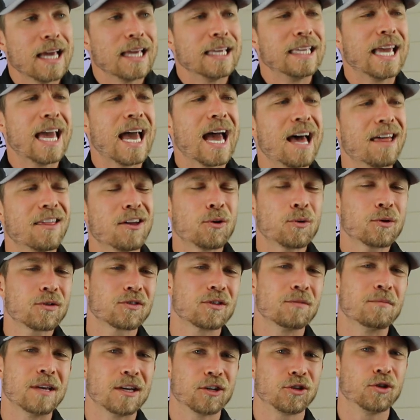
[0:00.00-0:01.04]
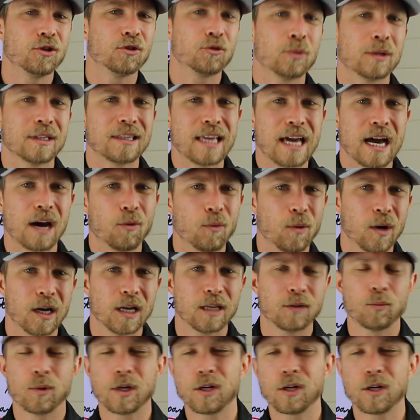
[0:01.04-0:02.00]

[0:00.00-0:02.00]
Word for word: yeah, there were some issues with that one.